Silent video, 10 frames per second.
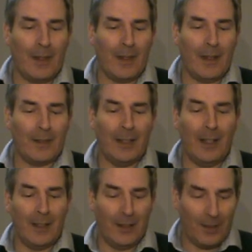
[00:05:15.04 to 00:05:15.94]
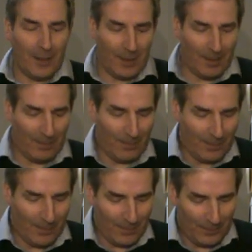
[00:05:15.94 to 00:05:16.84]
And that's the end.
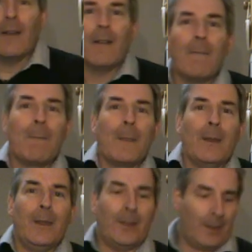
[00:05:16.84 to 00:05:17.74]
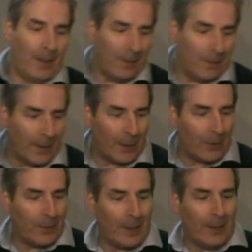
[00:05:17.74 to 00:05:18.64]
Yes, very
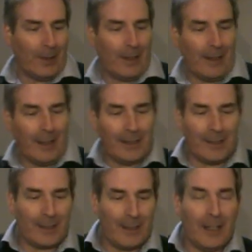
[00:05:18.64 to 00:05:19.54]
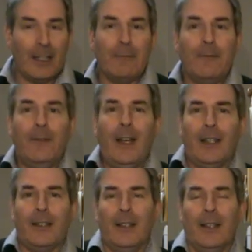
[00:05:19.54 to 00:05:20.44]
good video. I like it. In
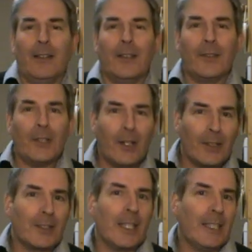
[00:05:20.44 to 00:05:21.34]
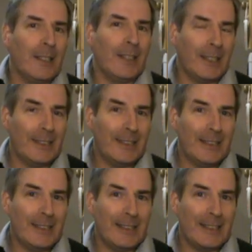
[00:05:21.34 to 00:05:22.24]
fact, the song is kind of
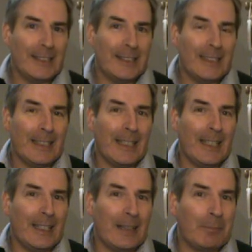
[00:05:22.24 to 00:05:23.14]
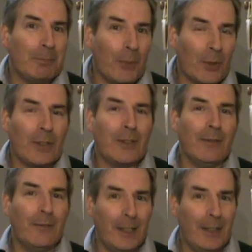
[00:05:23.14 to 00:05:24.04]
nice, but it's the
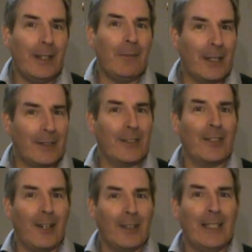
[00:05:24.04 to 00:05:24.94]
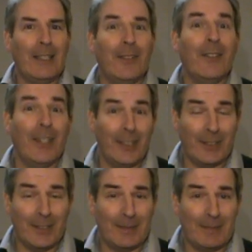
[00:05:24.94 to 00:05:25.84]
video that makes the song even
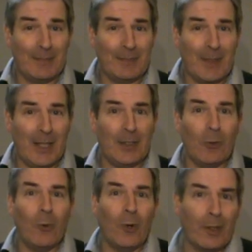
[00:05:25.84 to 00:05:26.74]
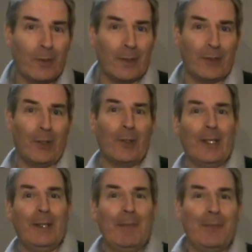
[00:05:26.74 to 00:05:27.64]
nicer. It's a wonderful story.